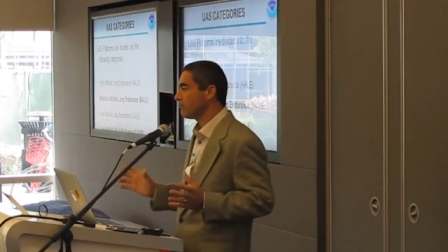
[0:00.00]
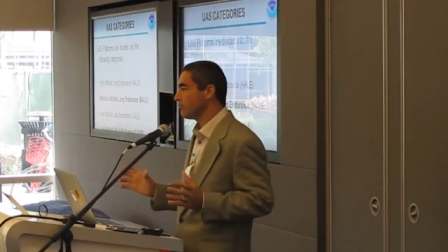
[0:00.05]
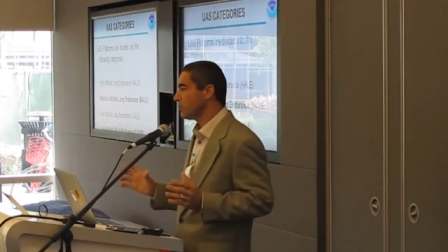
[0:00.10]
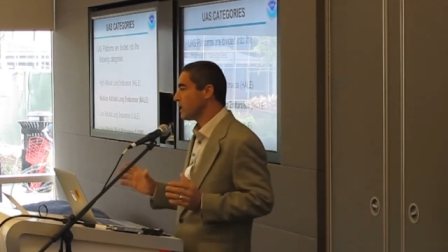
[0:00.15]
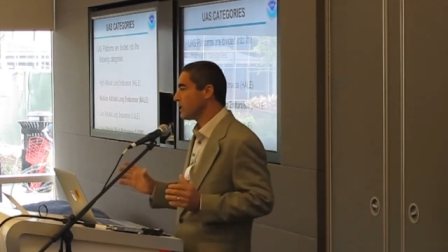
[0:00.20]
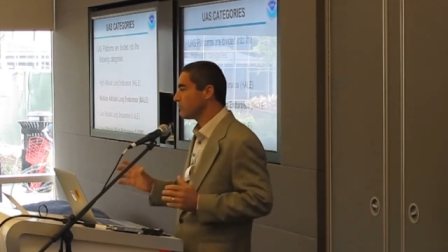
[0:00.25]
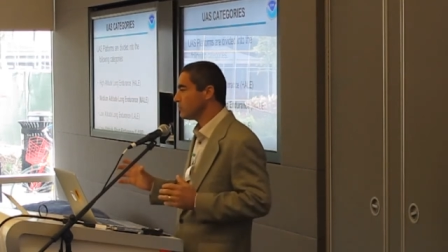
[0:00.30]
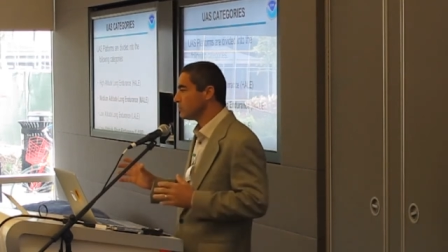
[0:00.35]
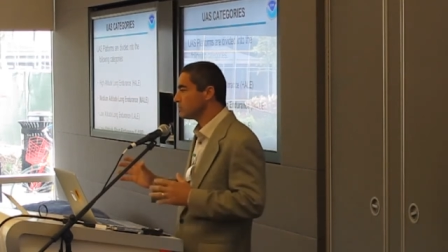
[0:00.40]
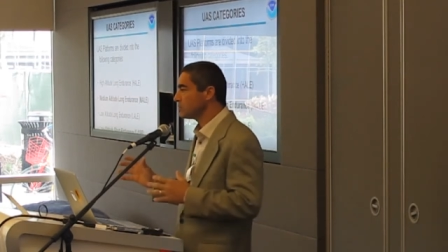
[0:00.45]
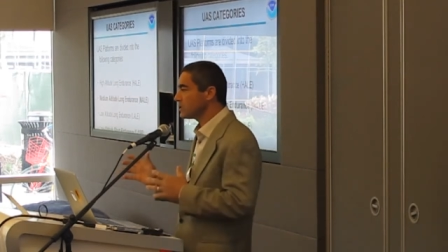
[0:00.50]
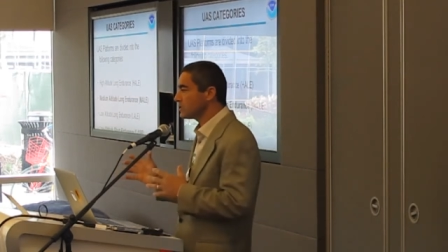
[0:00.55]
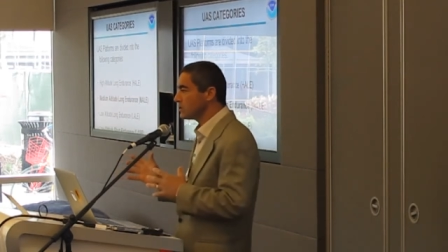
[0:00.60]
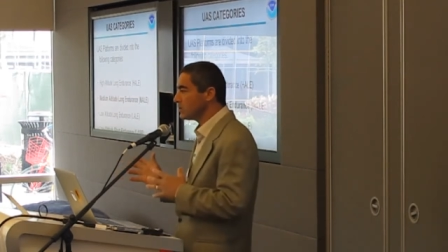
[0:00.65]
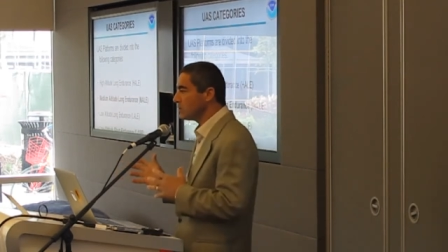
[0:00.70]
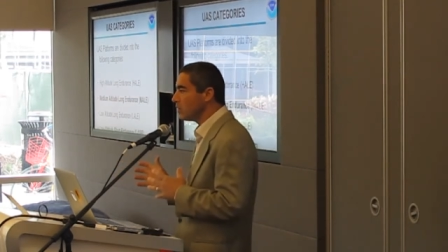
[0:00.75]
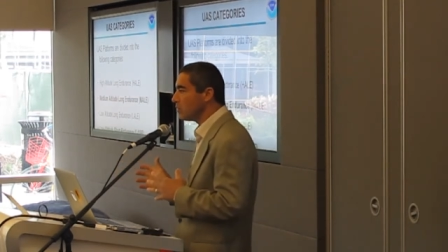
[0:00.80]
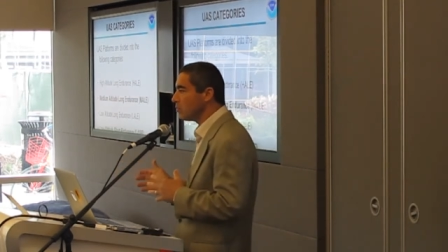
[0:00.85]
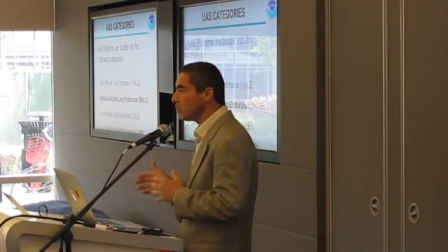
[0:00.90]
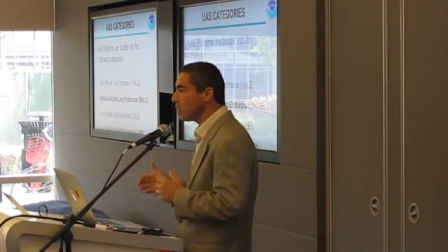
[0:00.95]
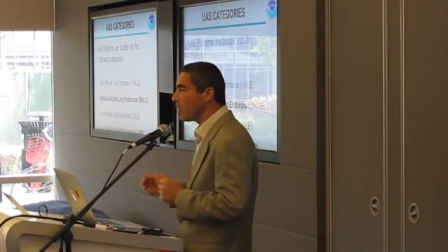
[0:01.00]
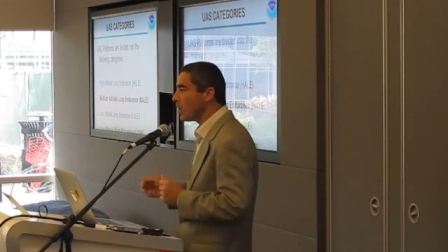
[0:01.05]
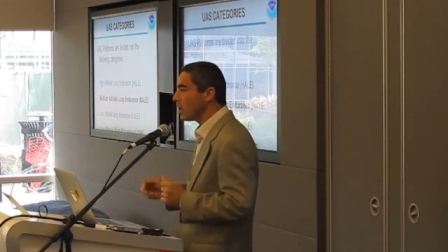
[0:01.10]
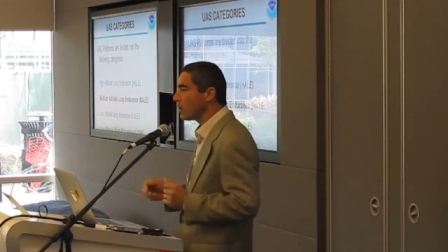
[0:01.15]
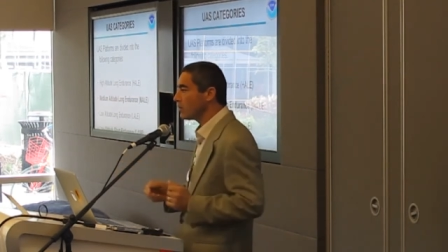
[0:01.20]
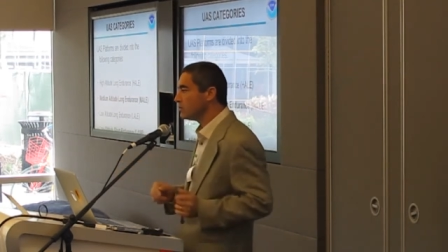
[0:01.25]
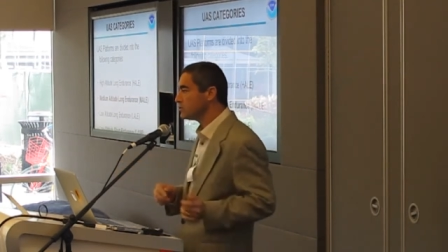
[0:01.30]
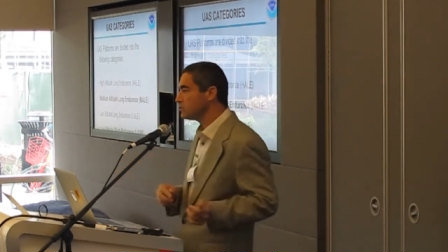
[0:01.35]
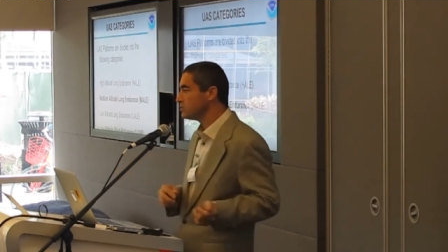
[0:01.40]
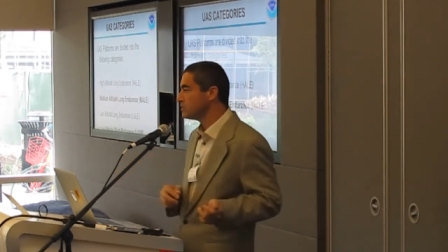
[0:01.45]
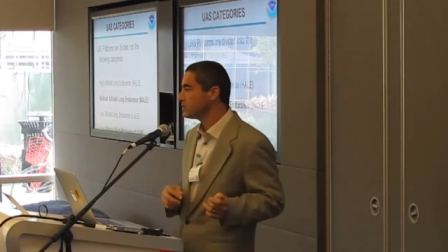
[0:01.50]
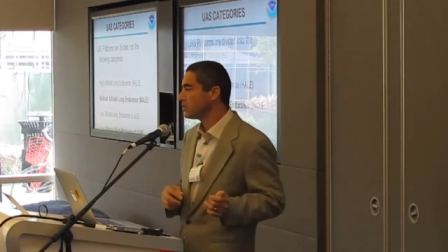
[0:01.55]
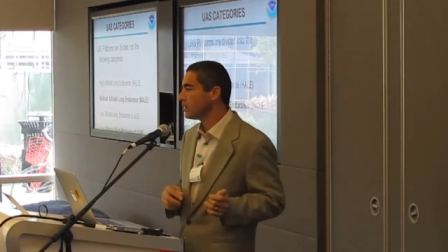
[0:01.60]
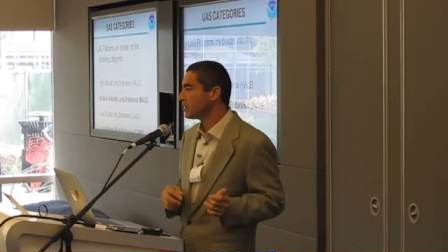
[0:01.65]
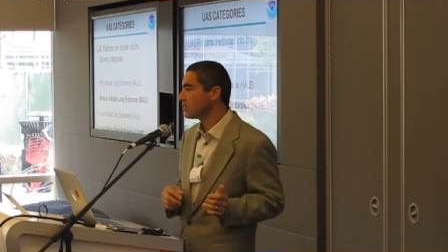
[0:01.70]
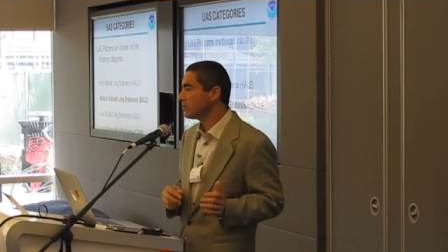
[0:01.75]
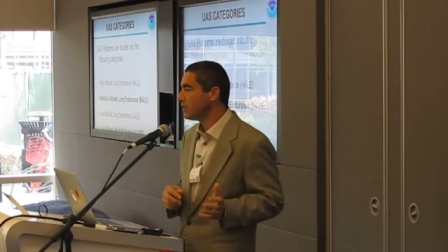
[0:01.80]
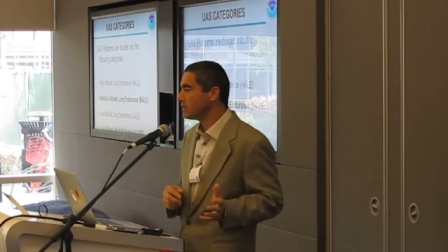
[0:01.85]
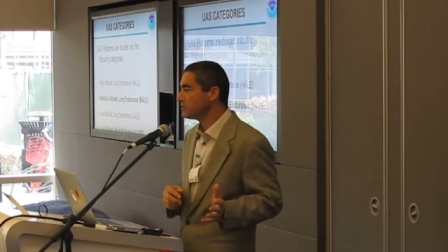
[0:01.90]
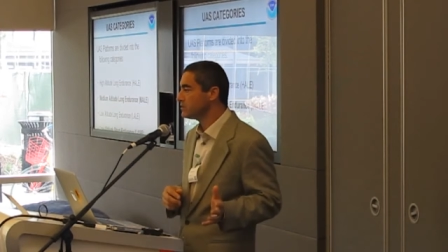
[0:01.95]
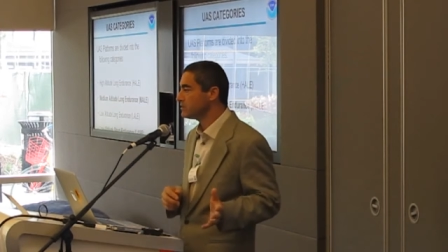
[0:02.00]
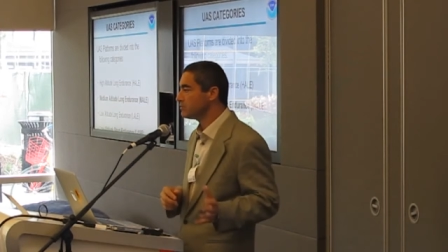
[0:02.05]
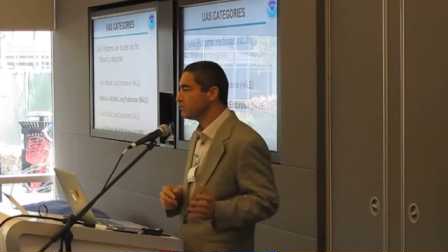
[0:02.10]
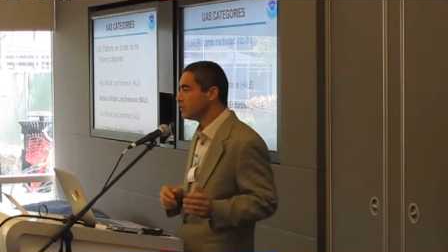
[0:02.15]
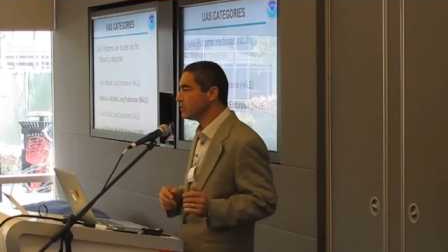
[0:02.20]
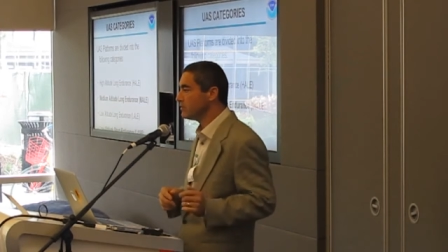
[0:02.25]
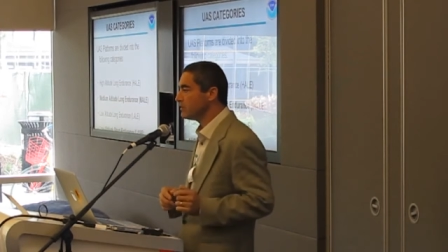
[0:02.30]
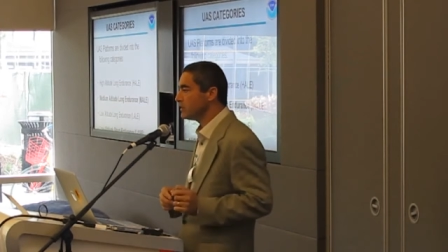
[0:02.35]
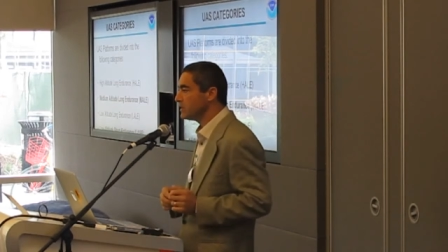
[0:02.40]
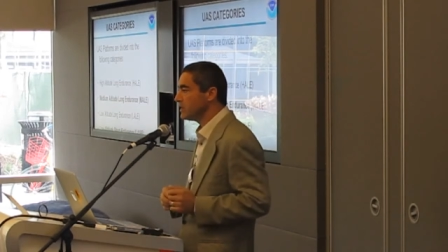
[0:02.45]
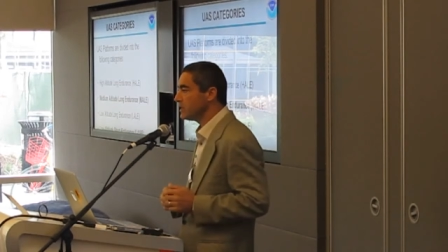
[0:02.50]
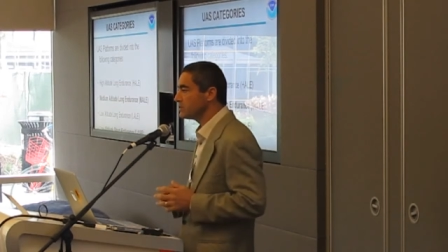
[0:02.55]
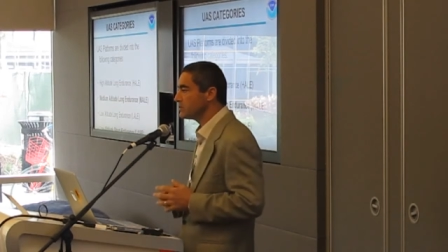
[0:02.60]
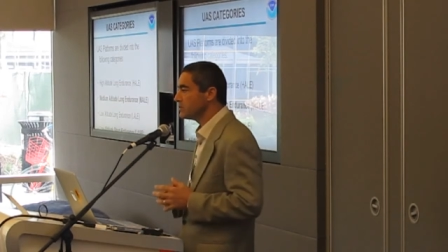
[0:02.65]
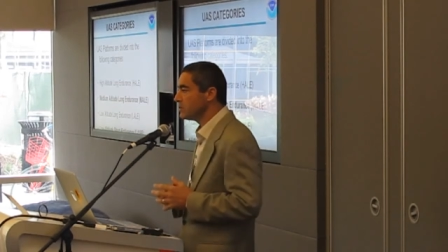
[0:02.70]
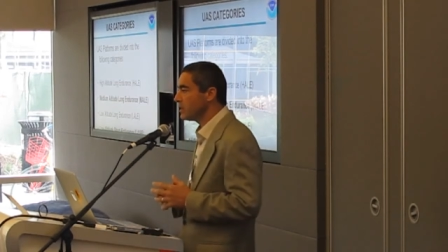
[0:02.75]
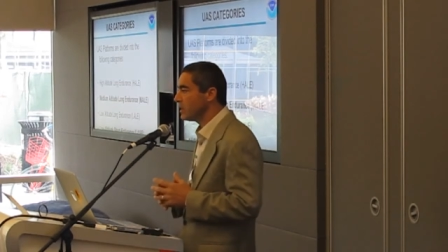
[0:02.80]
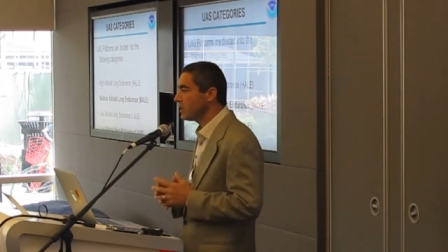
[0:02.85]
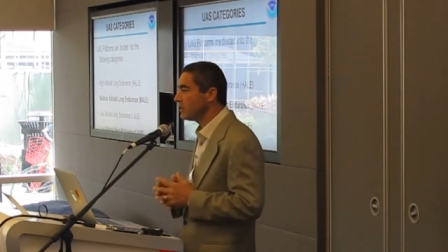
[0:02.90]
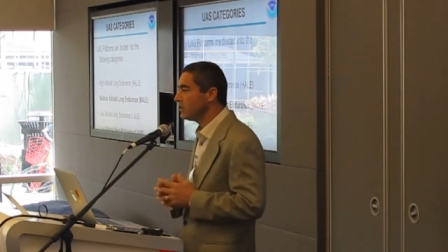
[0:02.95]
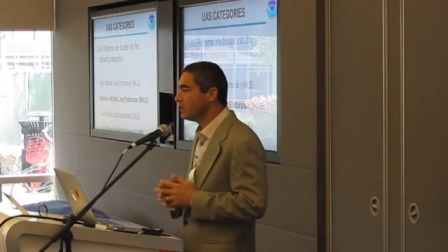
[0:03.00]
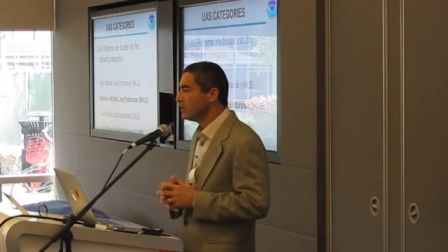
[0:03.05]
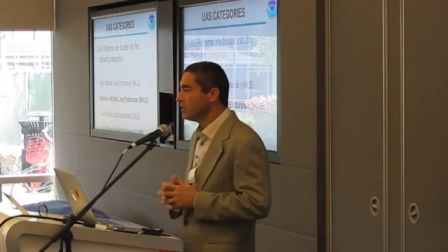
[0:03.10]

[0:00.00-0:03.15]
platforms like the Global Hawk, which we talked about just briefly yesterday.